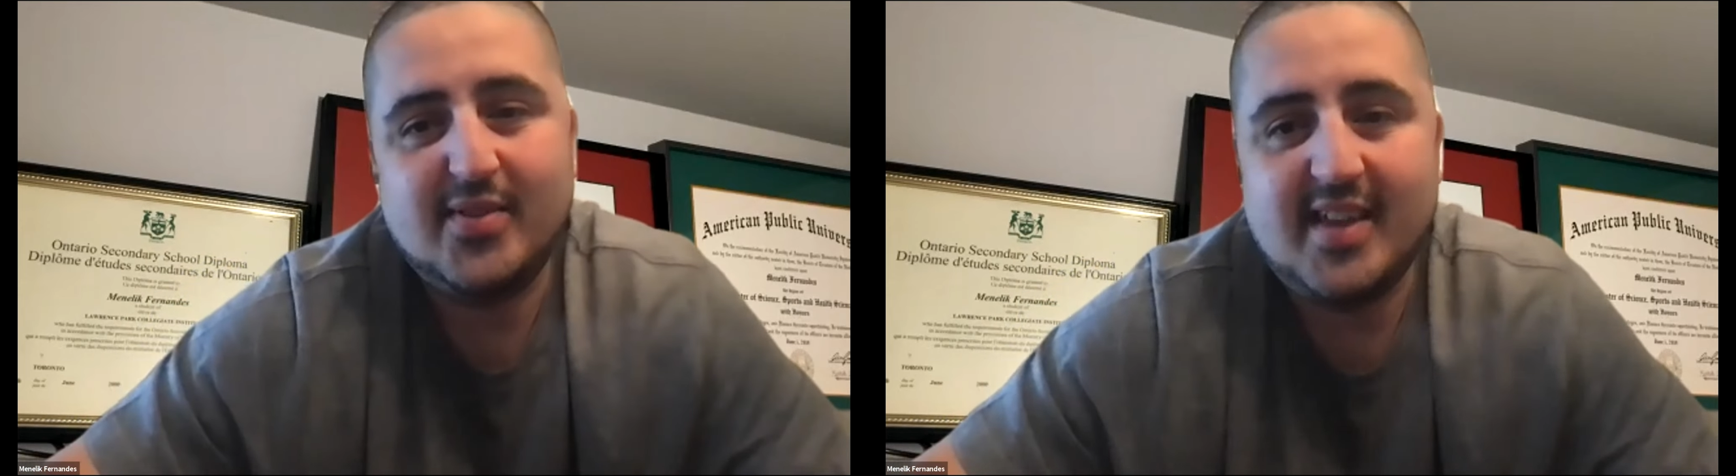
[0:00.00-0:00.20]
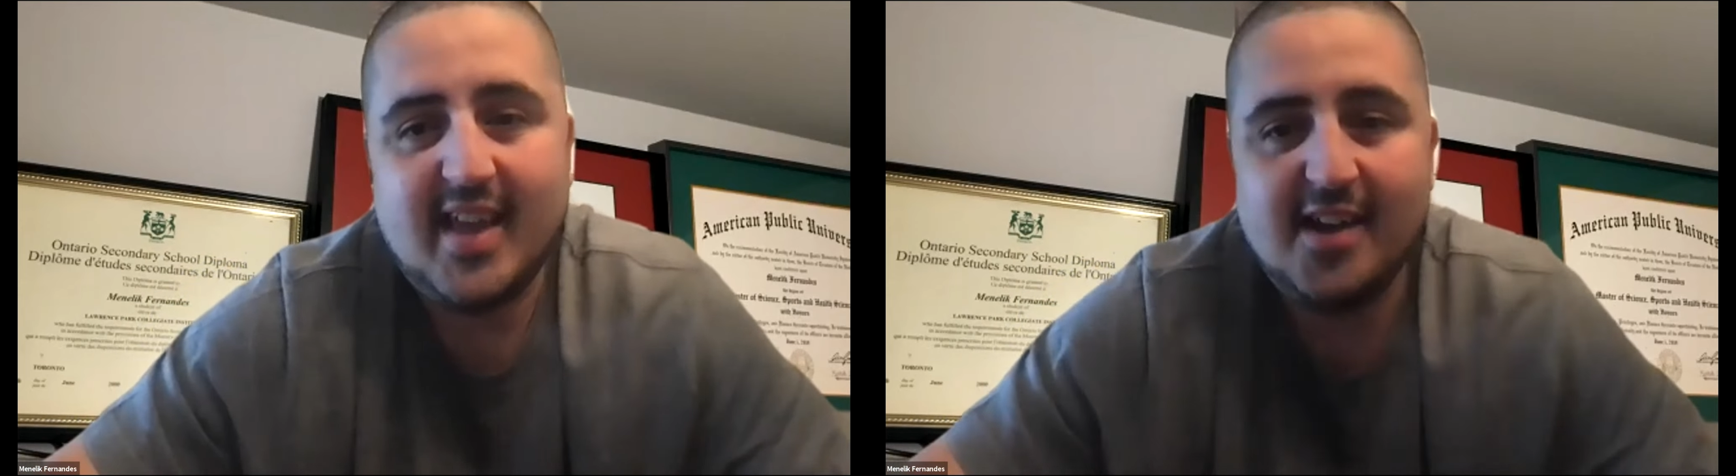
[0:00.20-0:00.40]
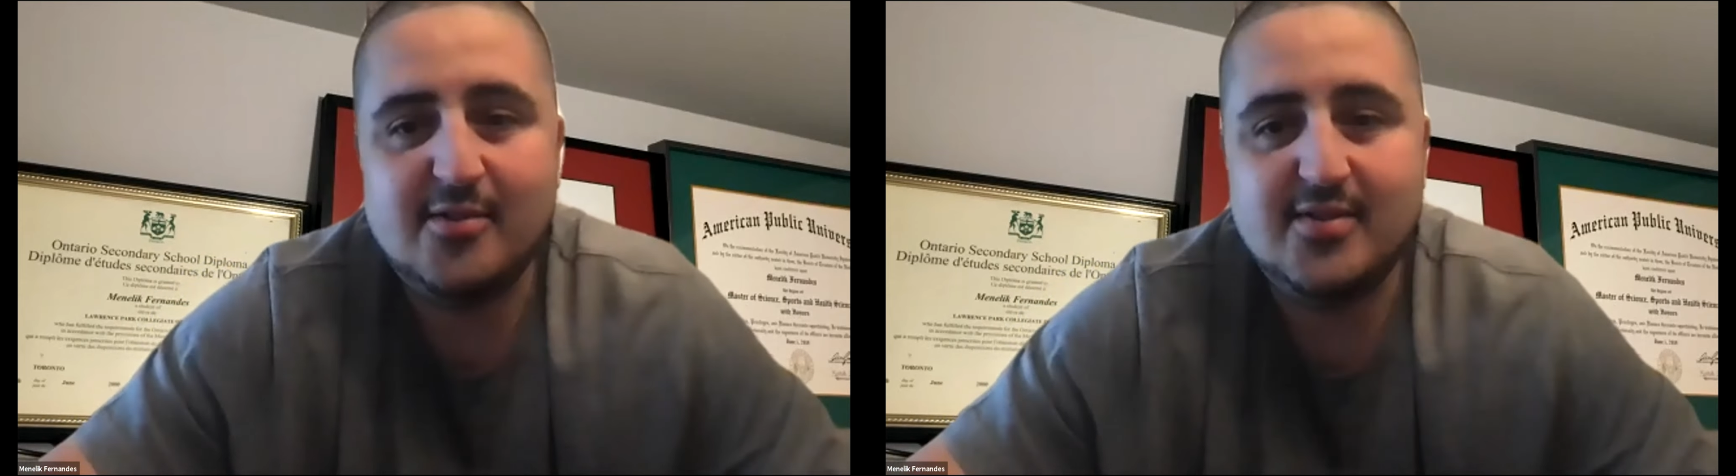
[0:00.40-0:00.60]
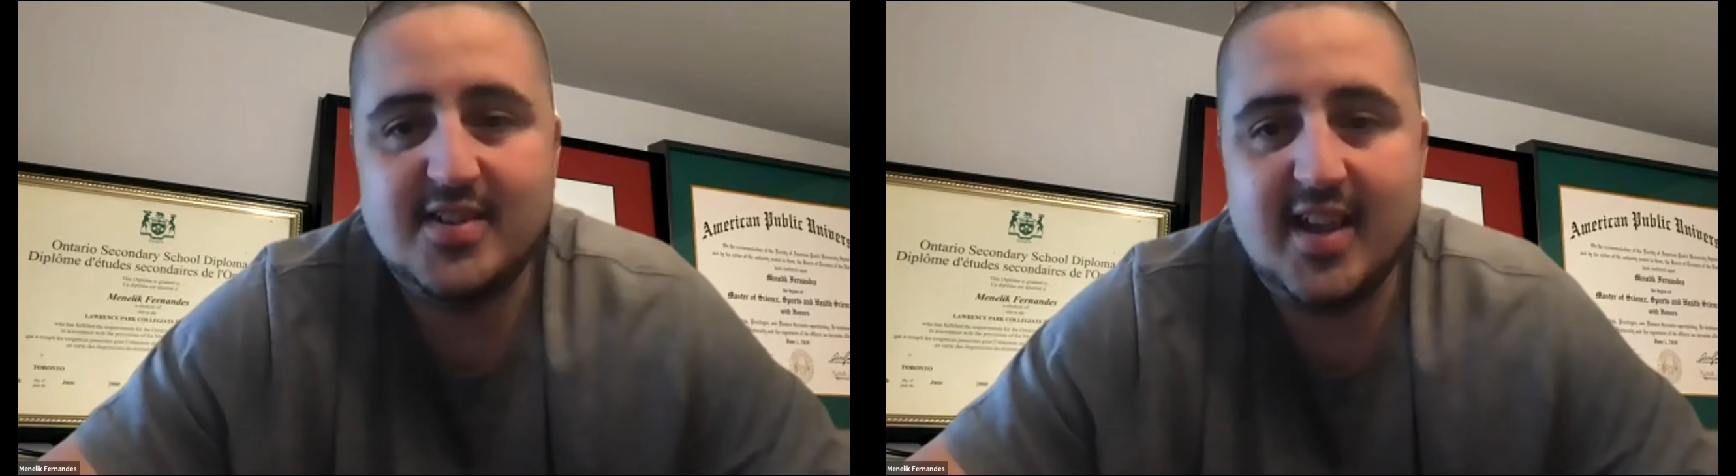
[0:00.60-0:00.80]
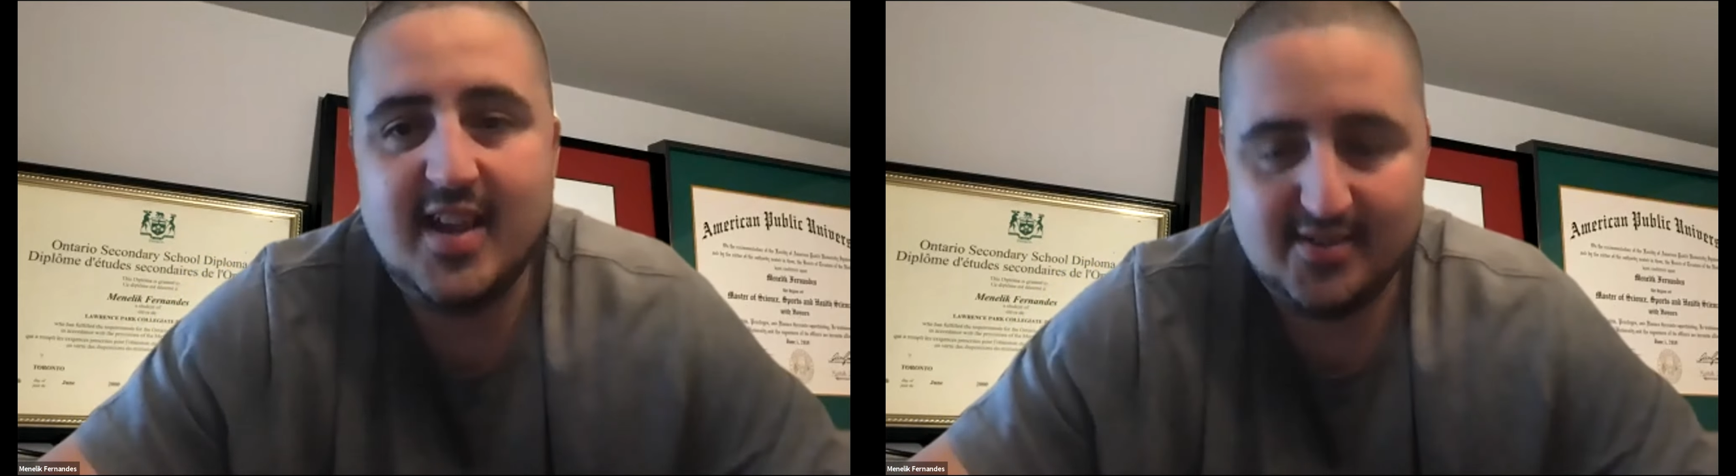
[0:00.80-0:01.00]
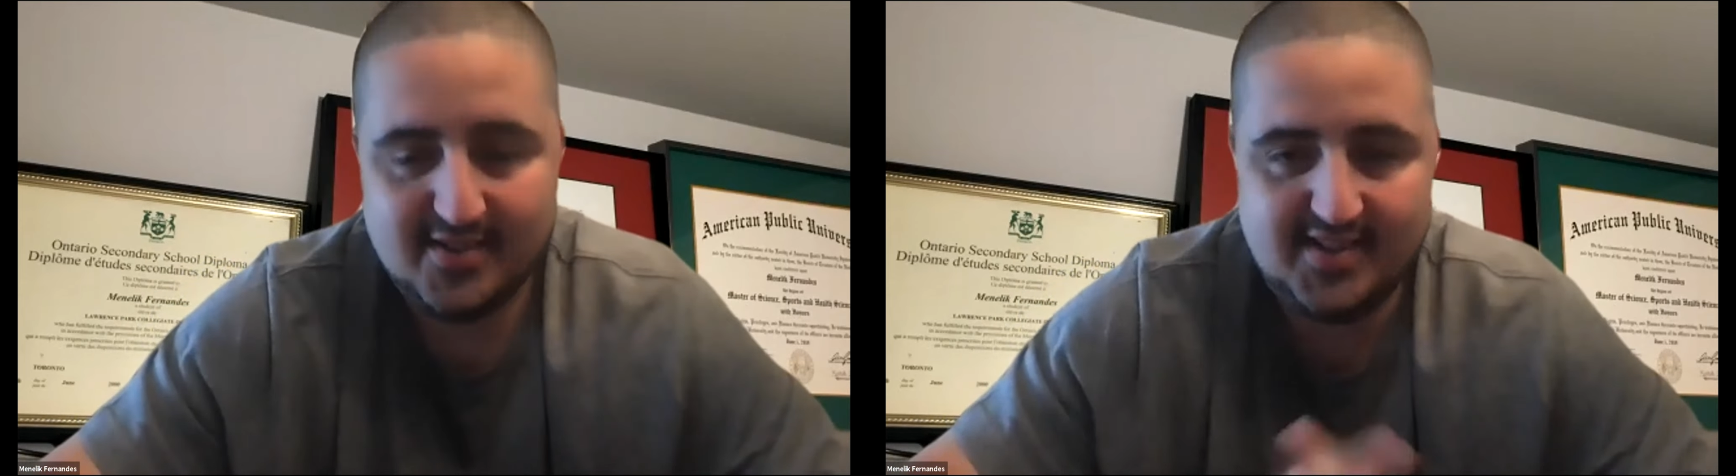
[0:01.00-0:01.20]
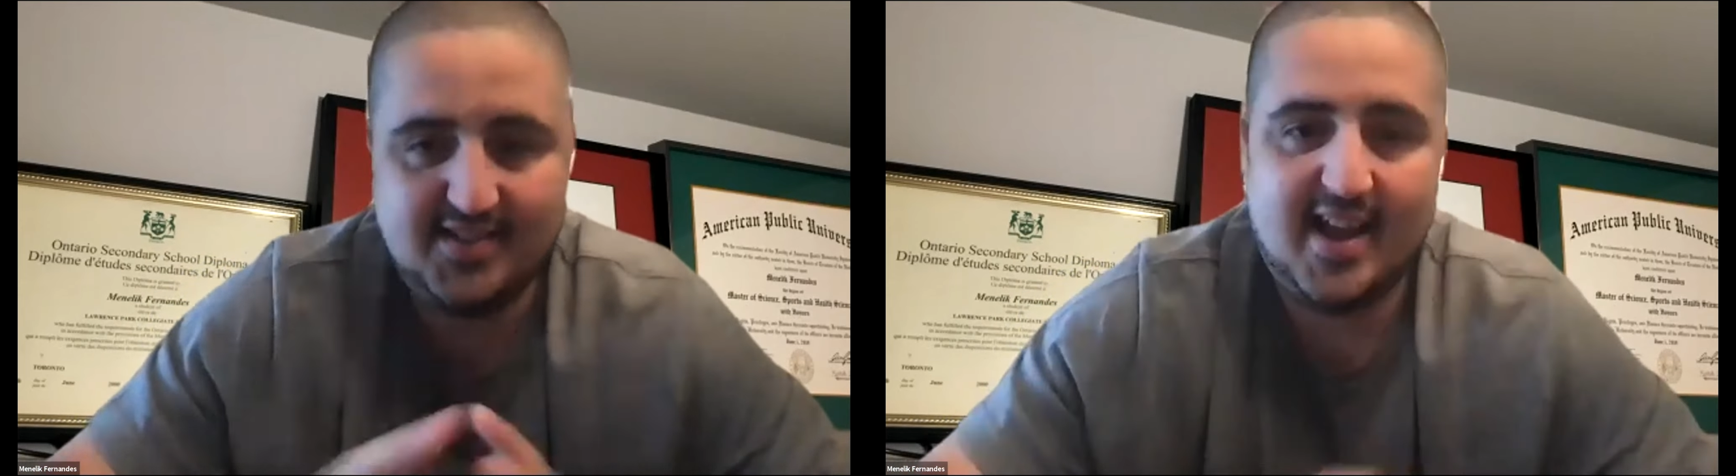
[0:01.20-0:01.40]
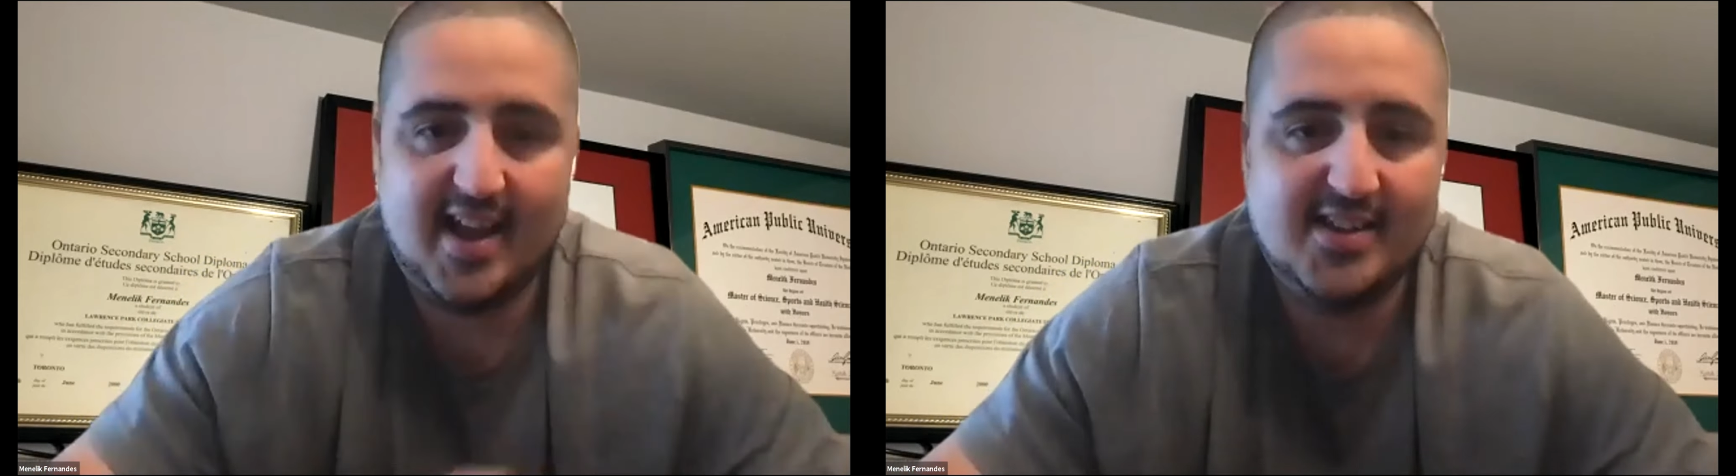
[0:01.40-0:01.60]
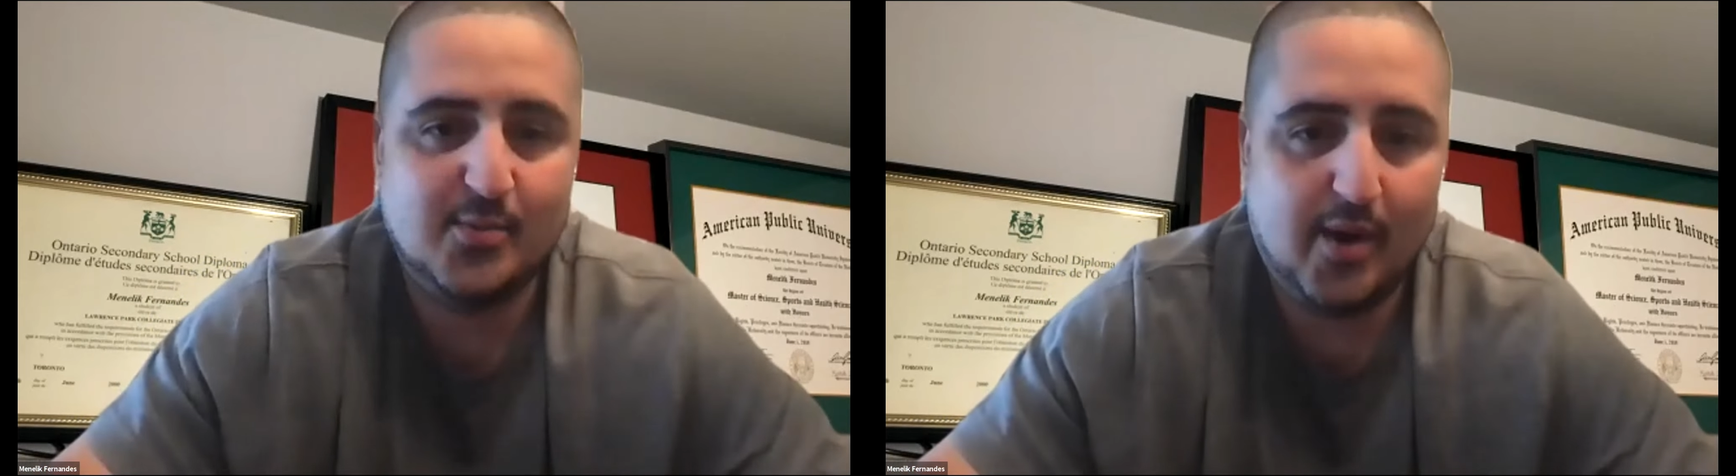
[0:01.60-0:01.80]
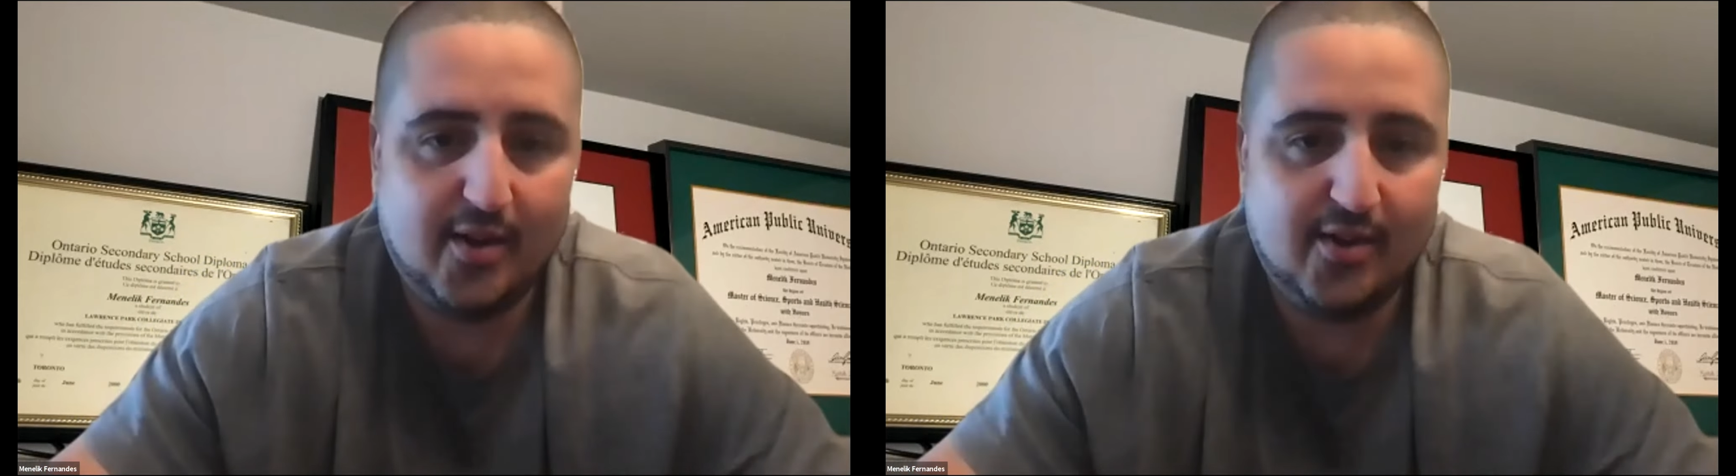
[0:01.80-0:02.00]
with the Kent Crusaders
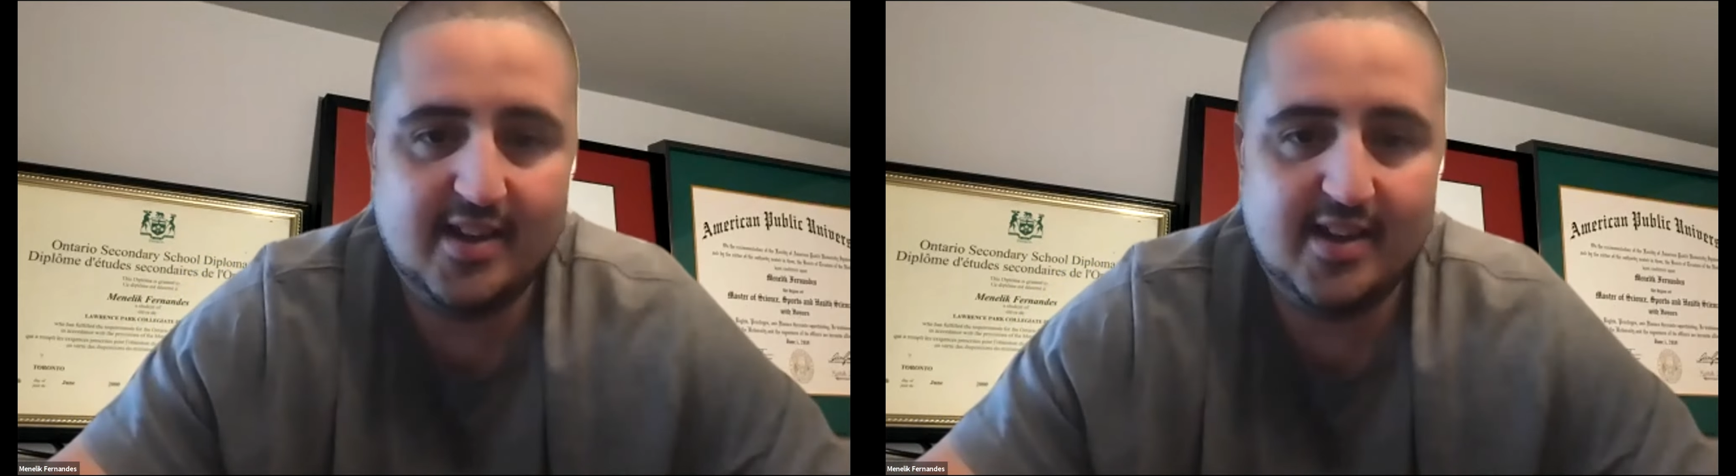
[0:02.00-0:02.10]
as well.